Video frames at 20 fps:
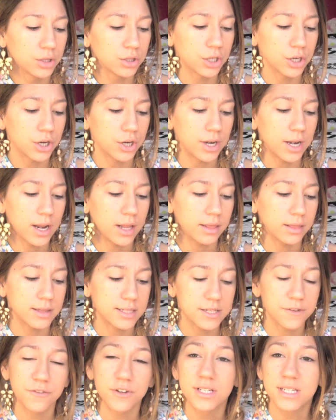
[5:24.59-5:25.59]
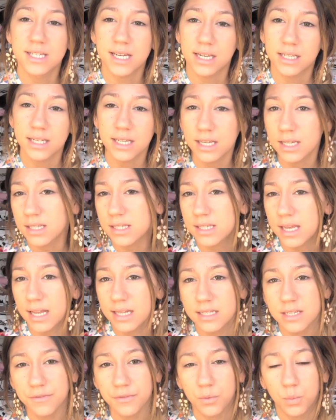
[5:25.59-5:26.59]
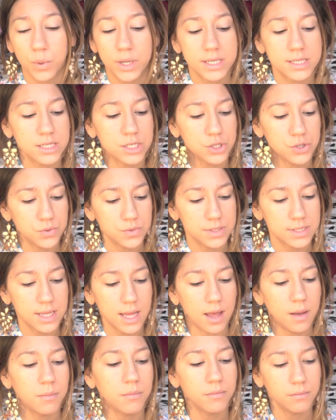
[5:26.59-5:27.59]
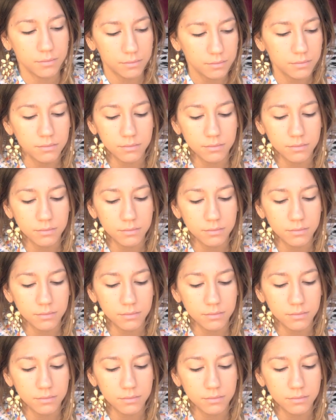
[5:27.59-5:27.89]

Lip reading: learn different techniques and different ways to use them,